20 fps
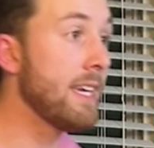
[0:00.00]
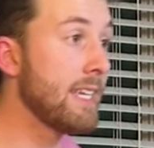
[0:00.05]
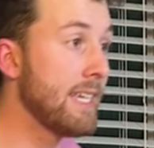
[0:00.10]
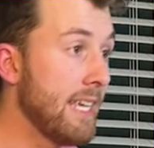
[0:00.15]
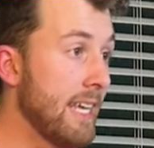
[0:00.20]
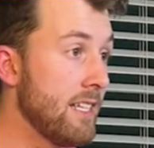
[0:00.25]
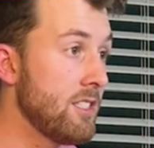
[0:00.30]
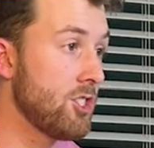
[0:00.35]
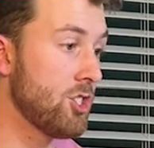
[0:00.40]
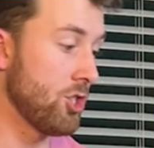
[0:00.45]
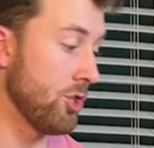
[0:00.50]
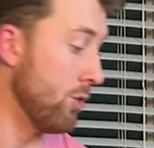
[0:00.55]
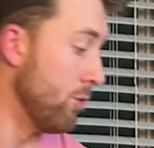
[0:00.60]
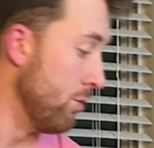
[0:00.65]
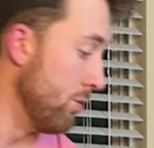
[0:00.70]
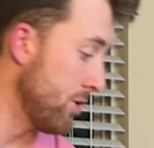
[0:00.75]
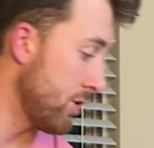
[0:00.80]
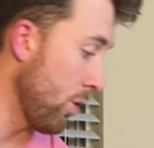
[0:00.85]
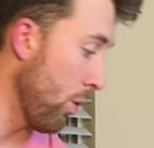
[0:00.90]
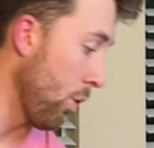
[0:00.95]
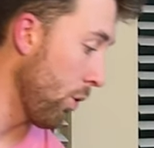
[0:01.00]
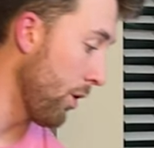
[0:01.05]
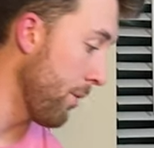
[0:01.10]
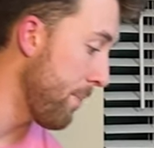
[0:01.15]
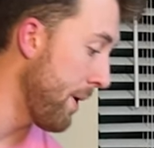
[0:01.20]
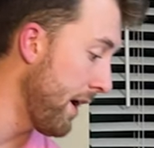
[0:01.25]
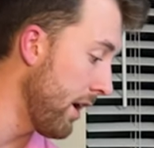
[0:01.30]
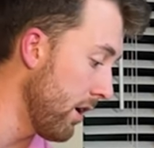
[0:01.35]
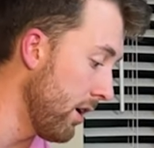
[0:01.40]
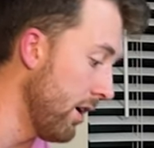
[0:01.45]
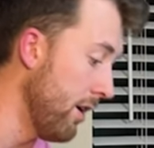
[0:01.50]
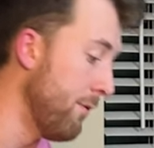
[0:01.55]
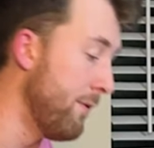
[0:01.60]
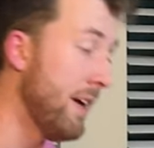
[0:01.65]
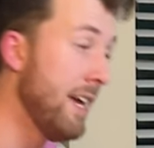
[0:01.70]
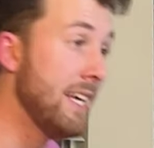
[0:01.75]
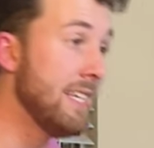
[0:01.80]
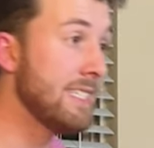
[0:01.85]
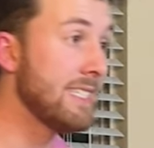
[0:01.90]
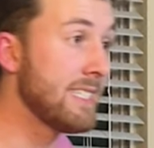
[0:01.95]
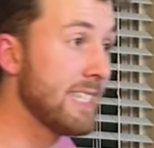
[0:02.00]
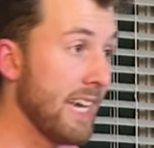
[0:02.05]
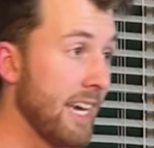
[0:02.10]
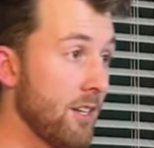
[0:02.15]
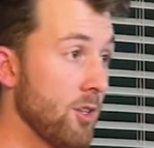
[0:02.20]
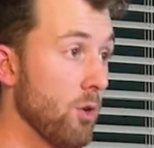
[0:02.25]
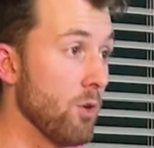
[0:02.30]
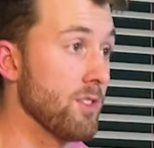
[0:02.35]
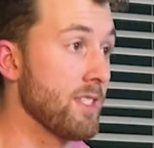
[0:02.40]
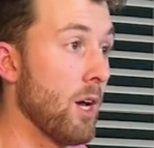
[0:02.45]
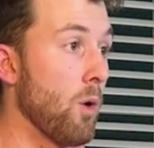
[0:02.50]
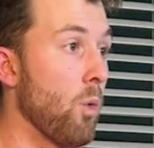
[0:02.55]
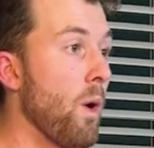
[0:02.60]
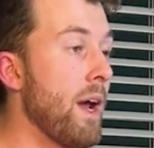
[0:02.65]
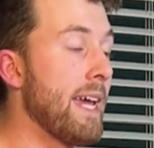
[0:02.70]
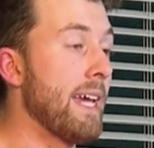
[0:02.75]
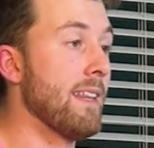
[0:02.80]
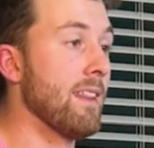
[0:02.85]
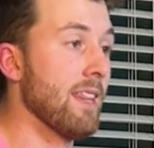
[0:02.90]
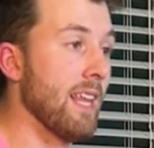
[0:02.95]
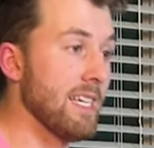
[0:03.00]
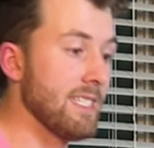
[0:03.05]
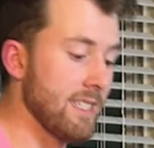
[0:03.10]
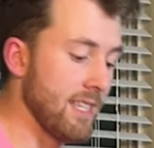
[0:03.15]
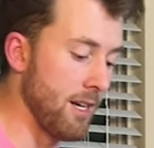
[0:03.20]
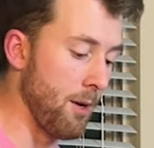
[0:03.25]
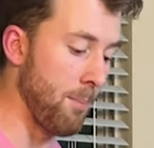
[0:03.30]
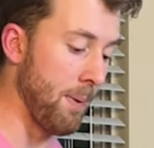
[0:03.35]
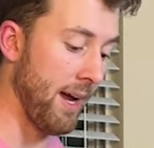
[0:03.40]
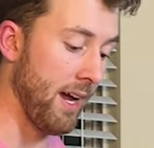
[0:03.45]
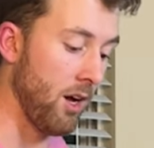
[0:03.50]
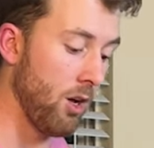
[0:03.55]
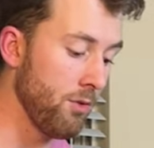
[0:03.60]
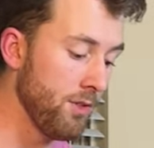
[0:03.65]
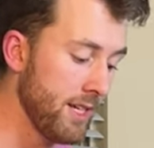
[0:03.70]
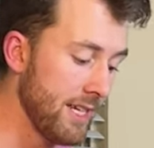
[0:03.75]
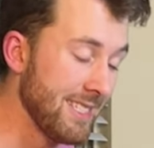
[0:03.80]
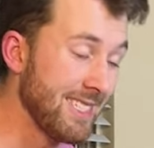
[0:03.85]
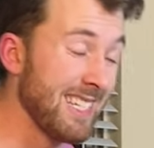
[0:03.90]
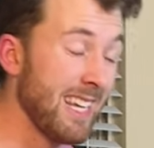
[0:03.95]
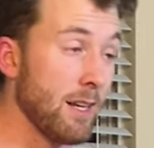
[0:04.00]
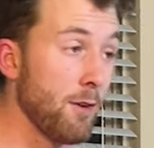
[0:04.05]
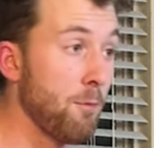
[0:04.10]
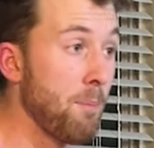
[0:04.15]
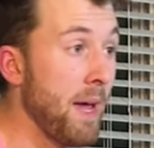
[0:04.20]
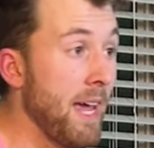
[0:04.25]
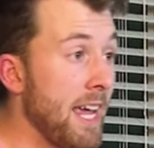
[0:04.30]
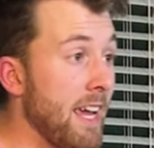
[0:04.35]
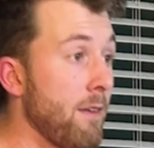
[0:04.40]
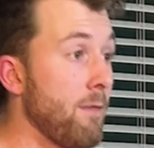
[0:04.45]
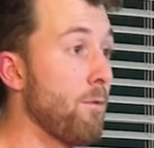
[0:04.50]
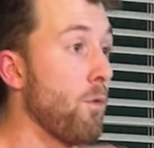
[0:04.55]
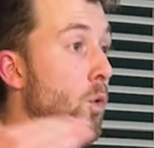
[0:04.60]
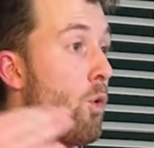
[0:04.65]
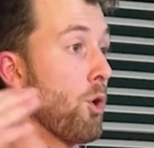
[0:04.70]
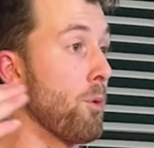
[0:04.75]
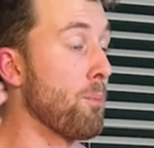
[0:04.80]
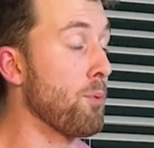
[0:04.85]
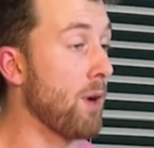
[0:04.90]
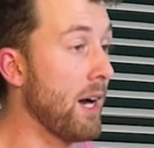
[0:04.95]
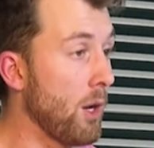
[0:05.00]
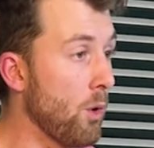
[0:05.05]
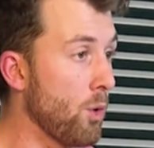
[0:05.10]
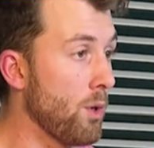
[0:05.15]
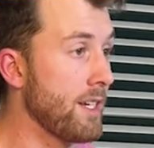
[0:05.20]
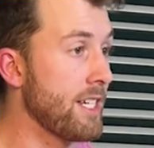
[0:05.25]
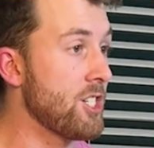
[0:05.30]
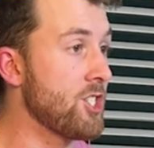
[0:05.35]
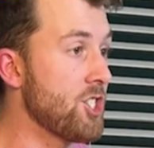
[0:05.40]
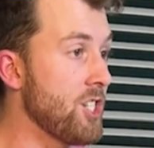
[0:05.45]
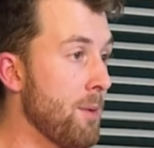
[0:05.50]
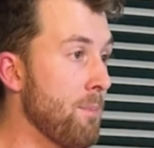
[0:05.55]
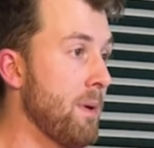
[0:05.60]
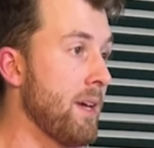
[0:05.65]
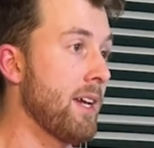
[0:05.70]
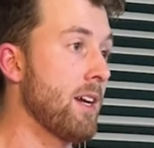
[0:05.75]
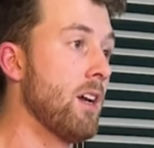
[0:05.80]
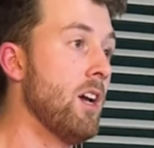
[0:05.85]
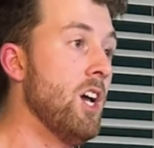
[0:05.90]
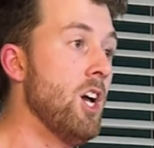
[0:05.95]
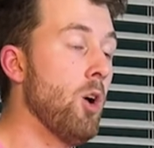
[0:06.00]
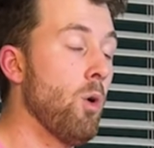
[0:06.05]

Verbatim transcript: kids' shoes or a pair of sandals that weigh in less than a pound instead of paying for priority shipping,